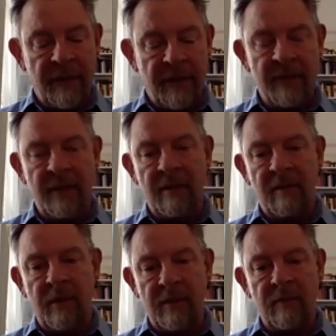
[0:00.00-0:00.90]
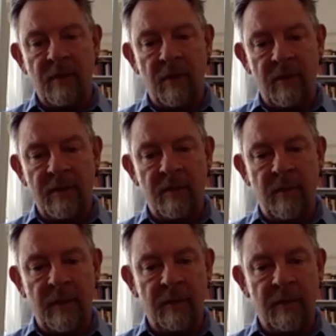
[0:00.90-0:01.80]
idea of the Belt and Road, is to
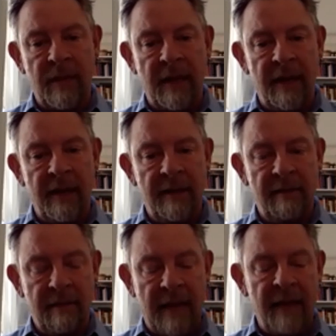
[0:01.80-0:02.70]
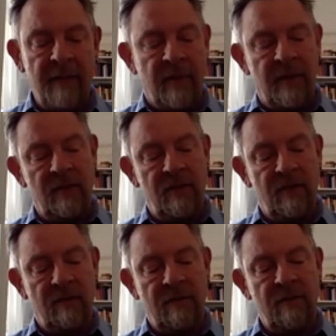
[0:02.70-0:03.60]
build a land
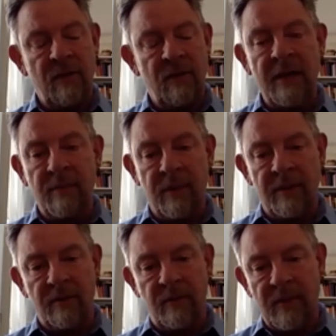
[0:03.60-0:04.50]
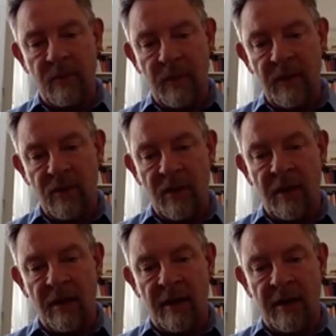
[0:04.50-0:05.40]
bridge, trade bridge between
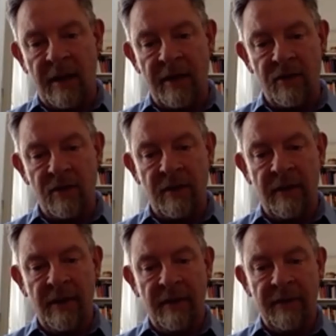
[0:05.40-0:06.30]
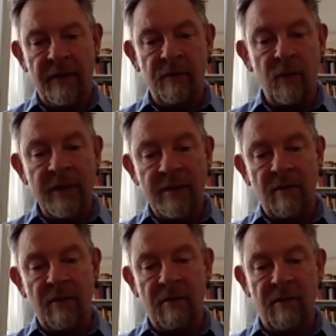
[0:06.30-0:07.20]
China and Asia that avoids
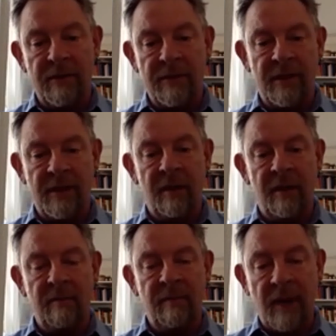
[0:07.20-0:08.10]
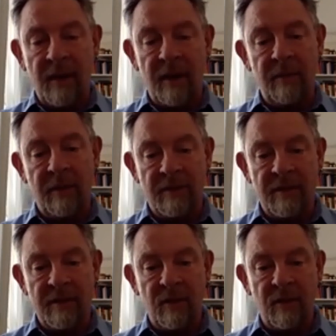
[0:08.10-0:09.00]
going on the sea, partly because
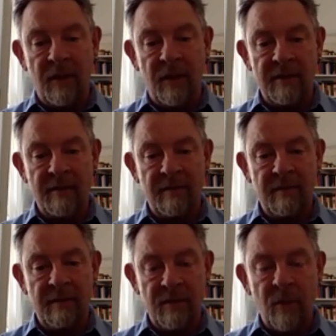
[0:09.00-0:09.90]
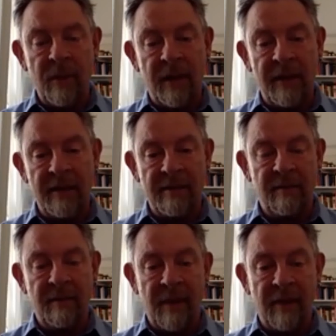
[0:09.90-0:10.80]
the US dominates
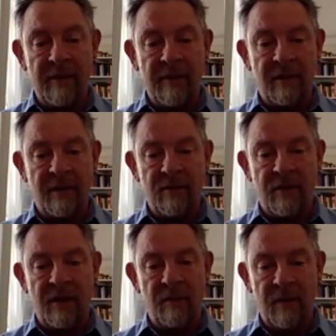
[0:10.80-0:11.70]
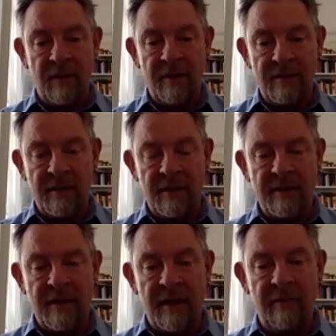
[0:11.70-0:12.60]
maritime trade with its
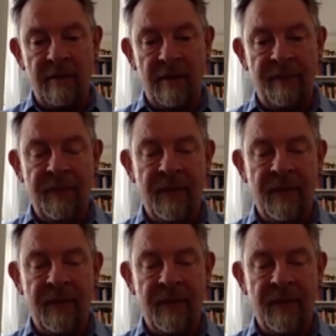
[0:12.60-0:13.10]
navy.